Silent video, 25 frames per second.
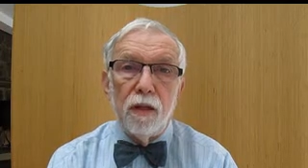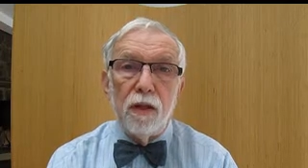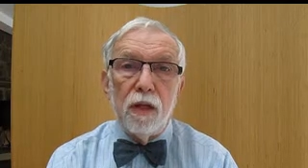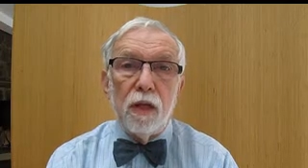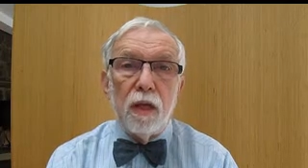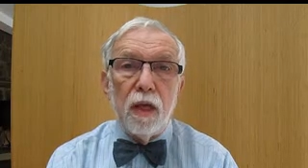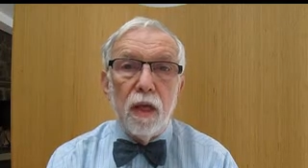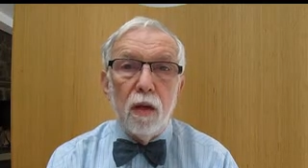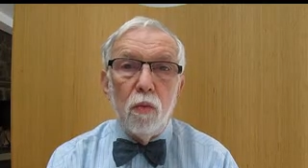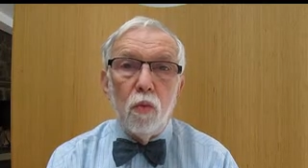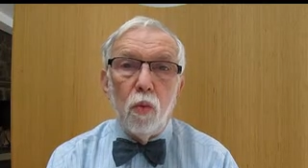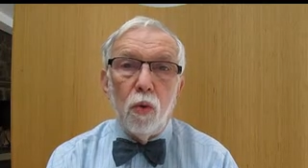
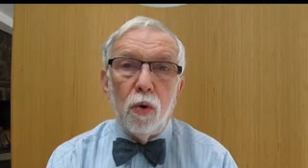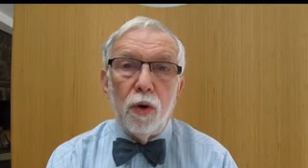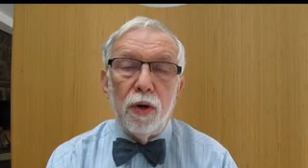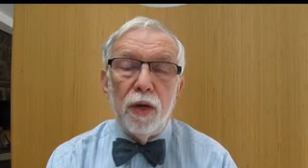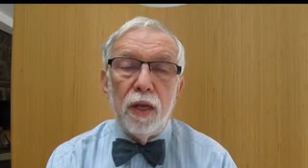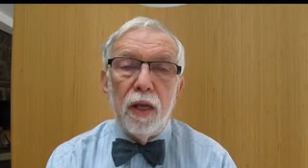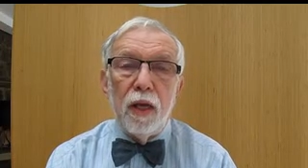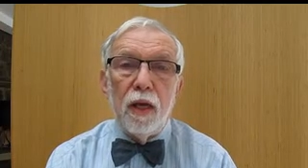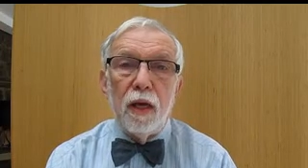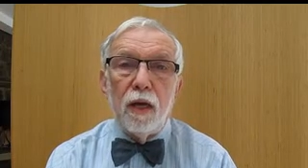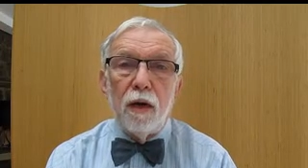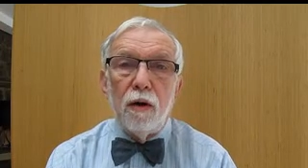The key
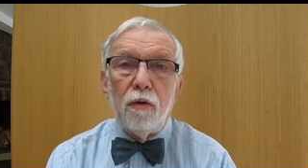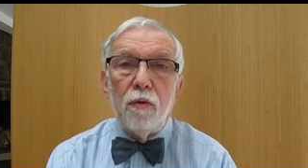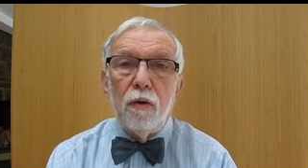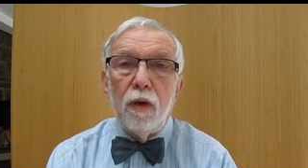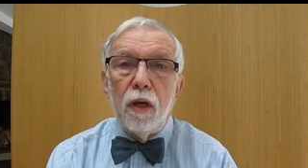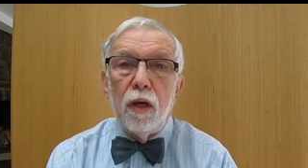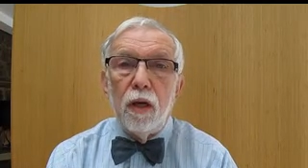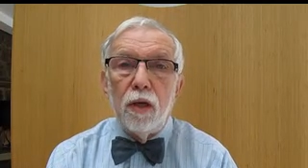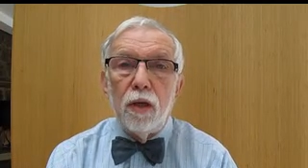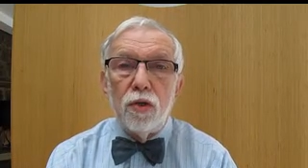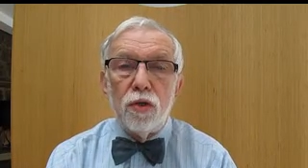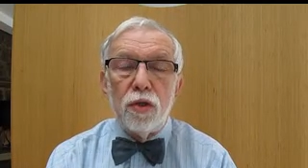word here
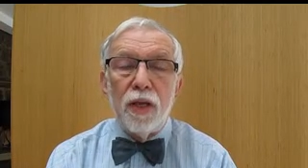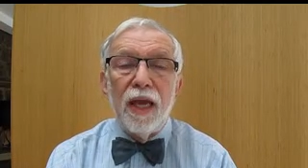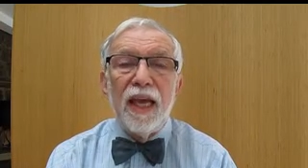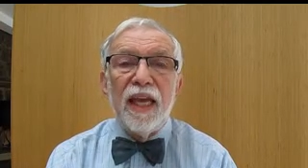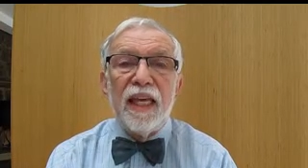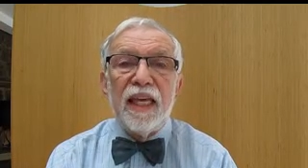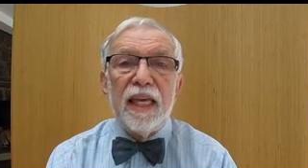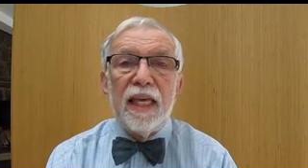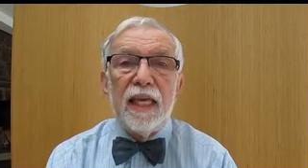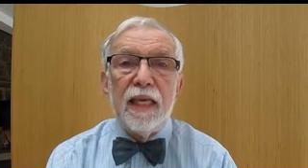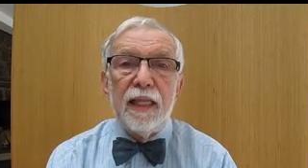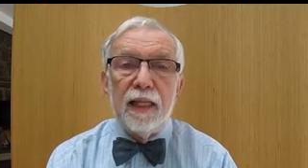is
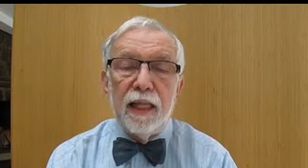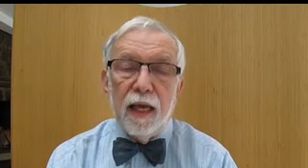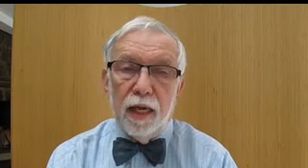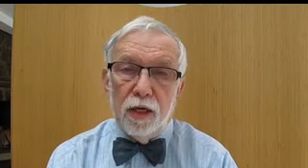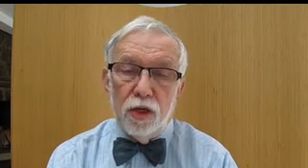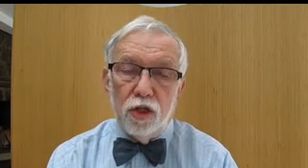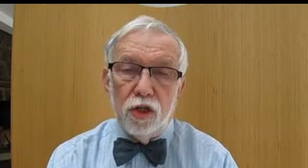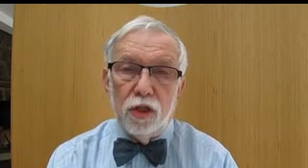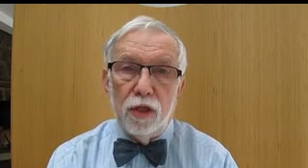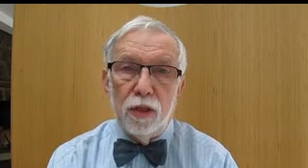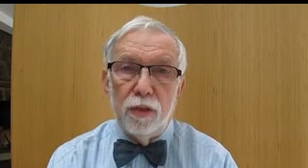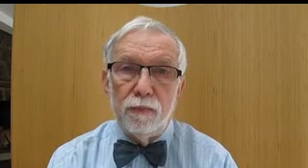
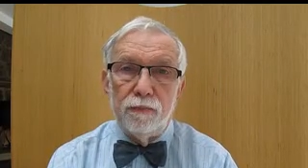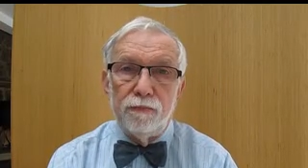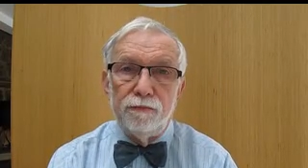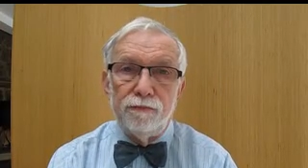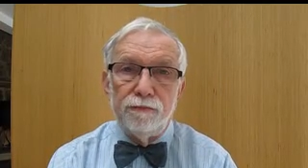chelation.